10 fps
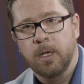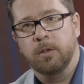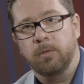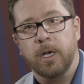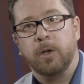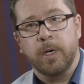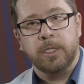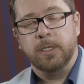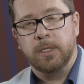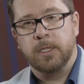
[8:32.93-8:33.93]
the right
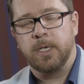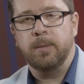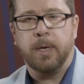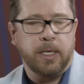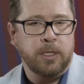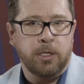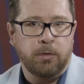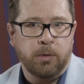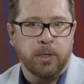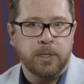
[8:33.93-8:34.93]
questions to take back into
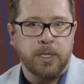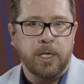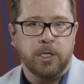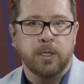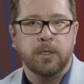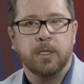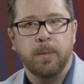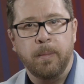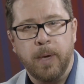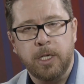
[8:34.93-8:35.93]
your organization to
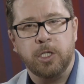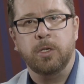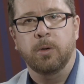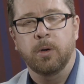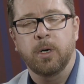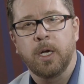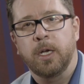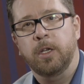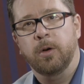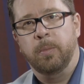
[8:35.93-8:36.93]
make sure
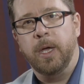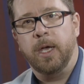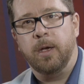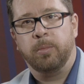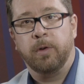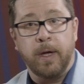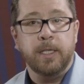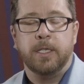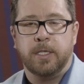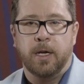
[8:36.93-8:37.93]
you're being
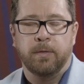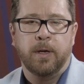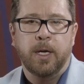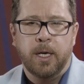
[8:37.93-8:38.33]
preventative